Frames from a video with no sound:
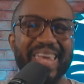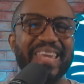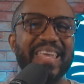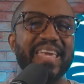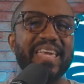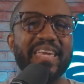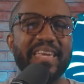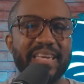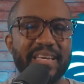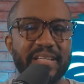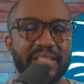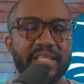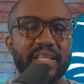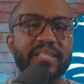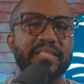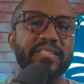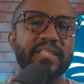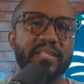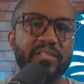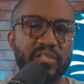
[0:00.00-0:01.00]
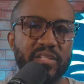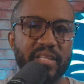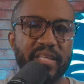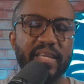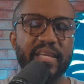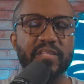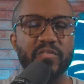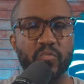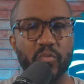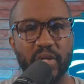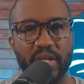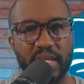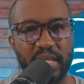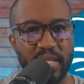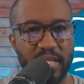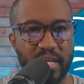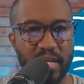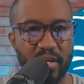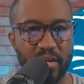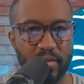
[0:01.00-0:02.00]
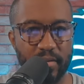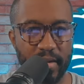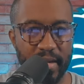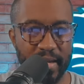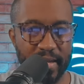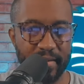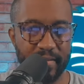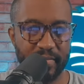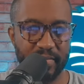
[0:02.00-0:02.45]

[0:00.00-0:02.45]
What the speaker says: It is essentially his rookie year.